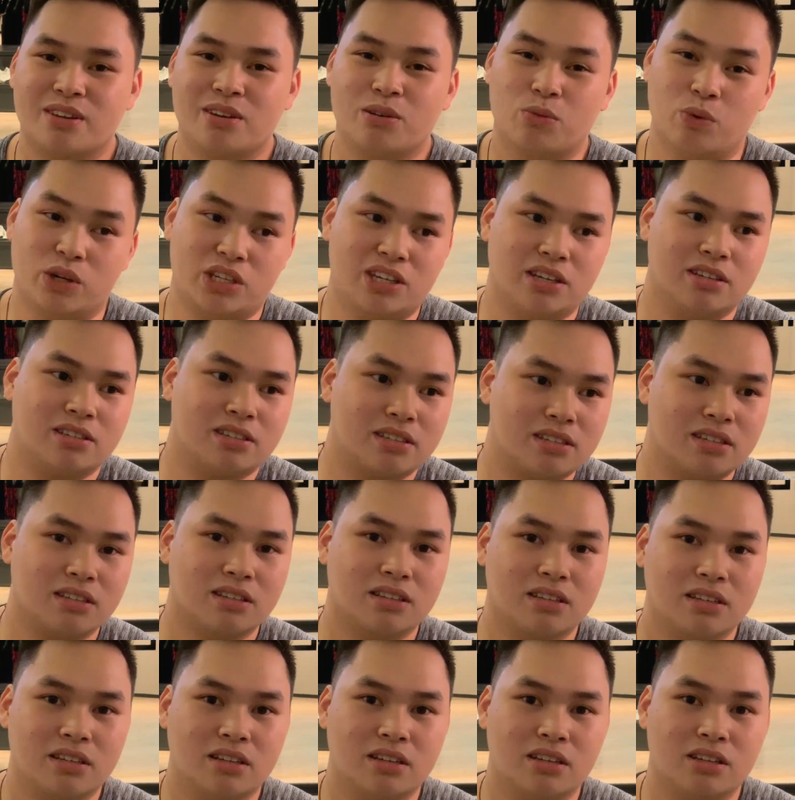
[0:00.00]
which is
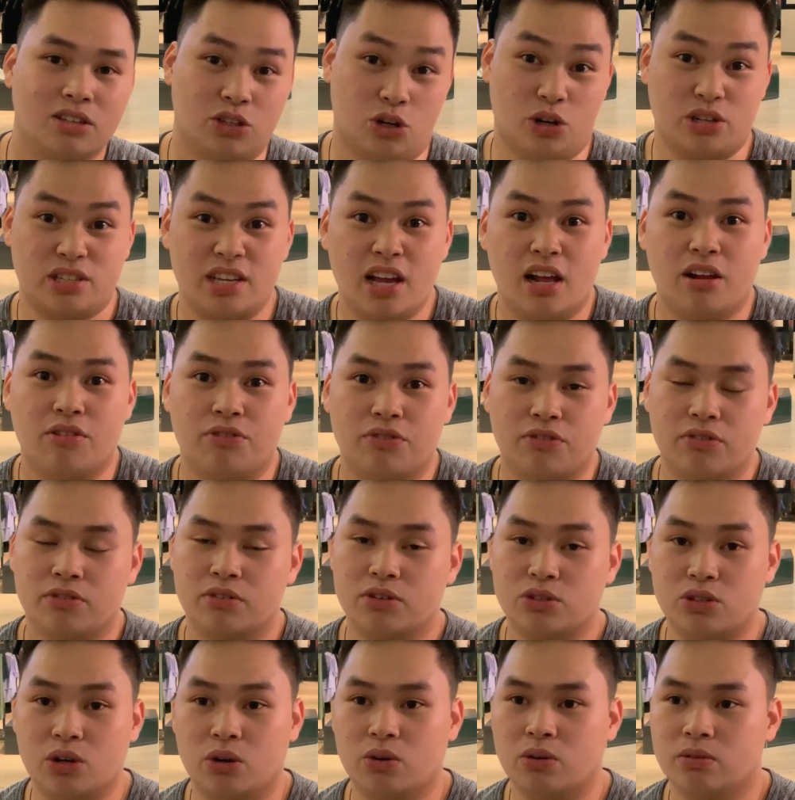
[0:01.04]
yourself.
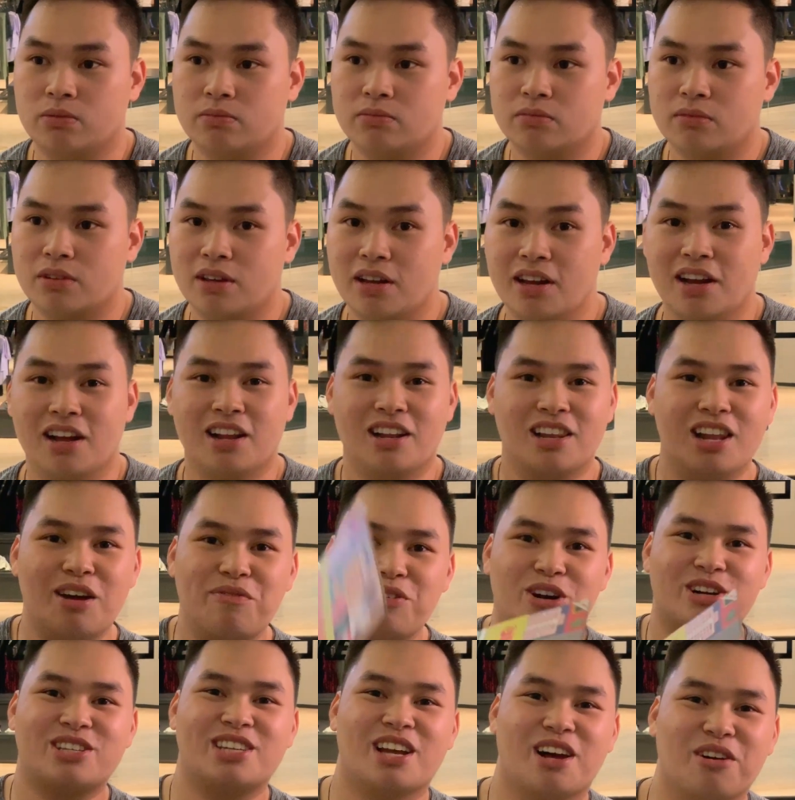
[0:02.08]
So, love
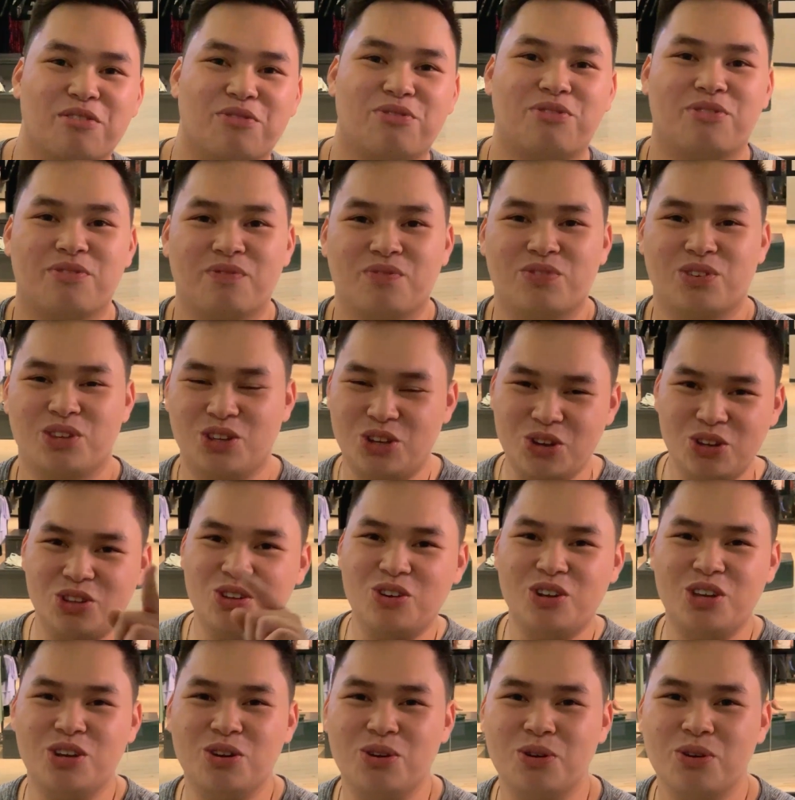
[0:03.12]
yourself. You do
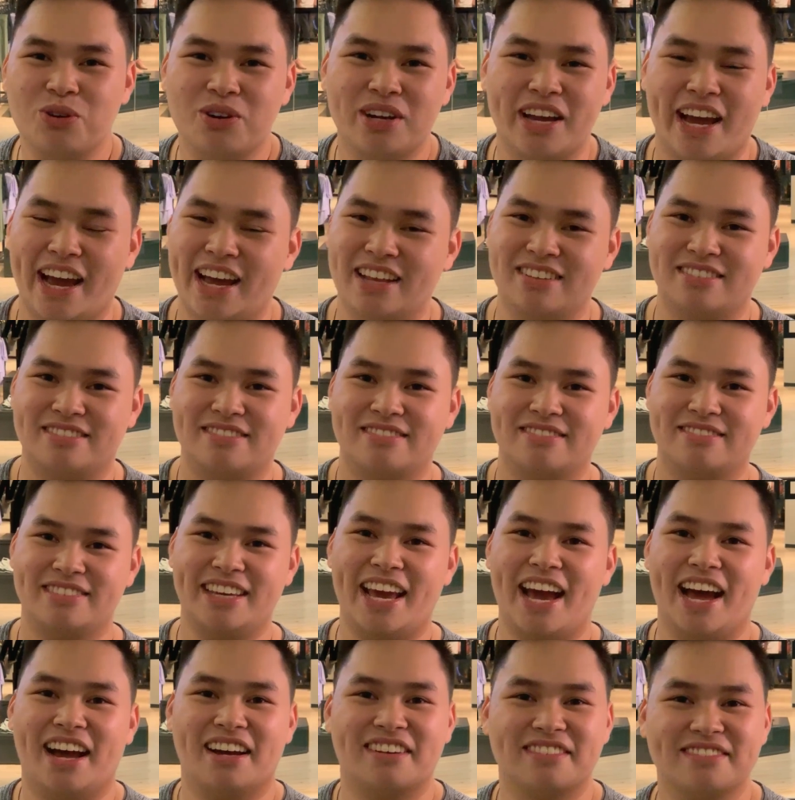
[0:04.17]
you, and
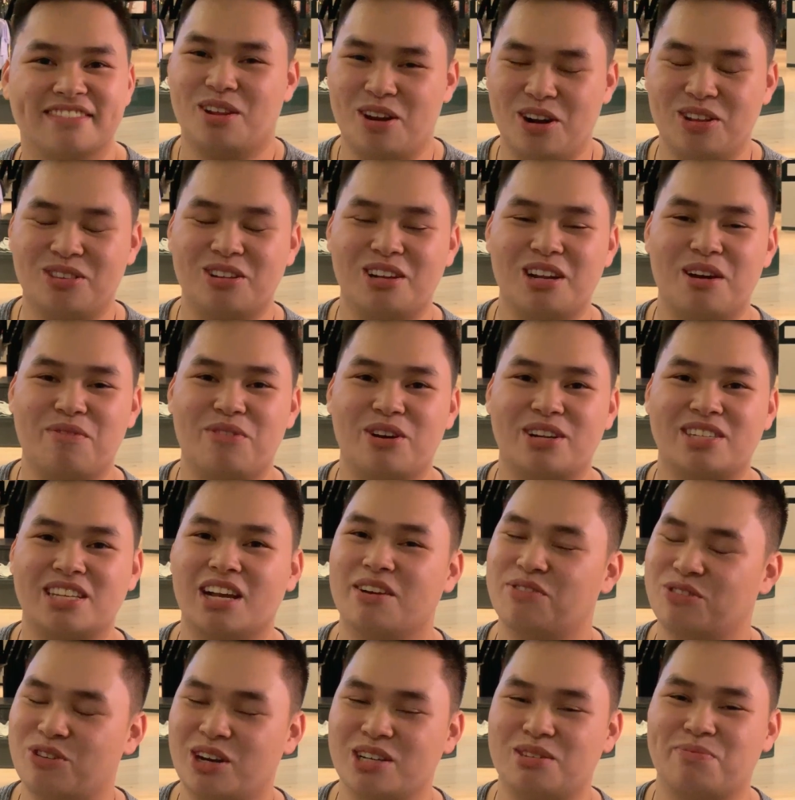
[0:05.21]
yeah, learn to love
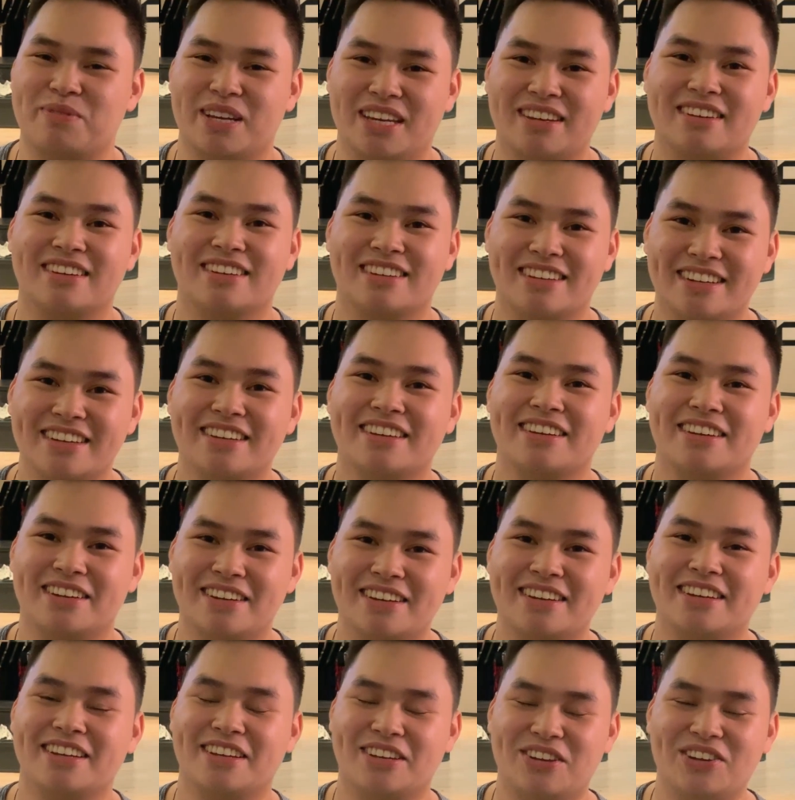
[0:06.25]
yourself, trust me.
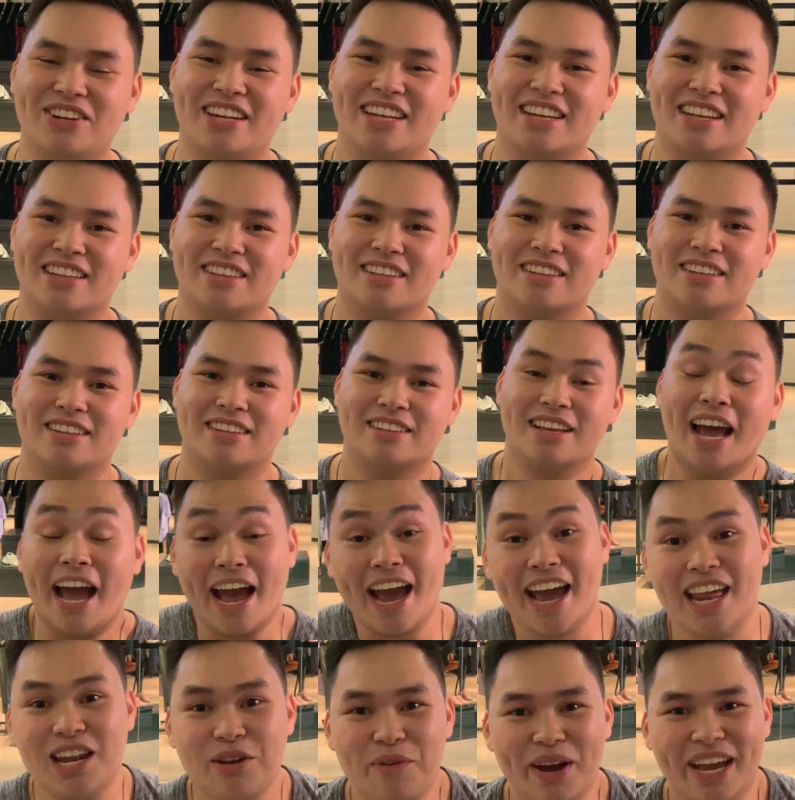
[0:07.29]
You need it.
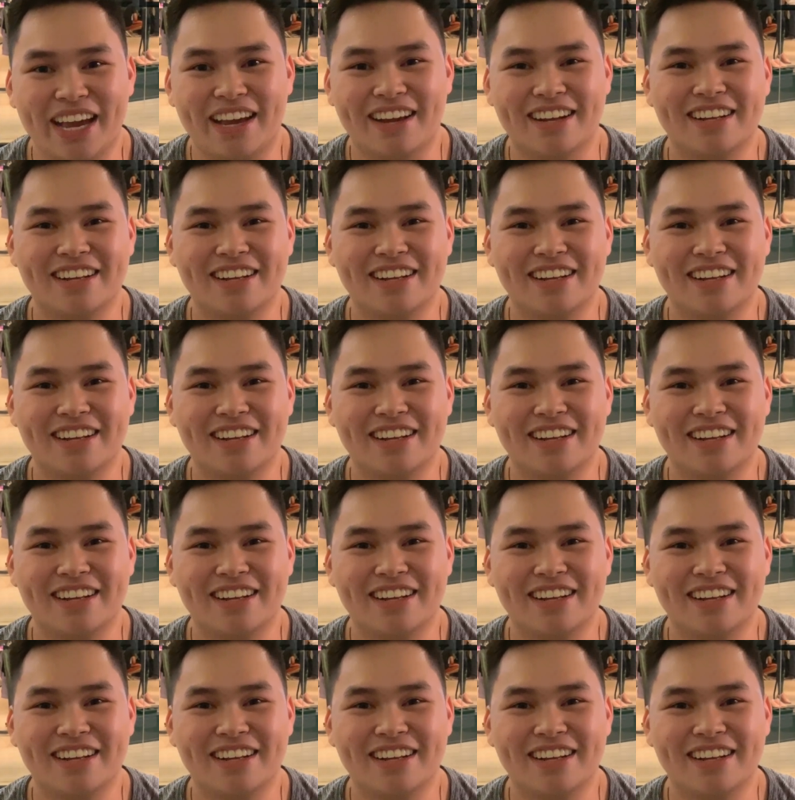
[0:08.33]
Anyway,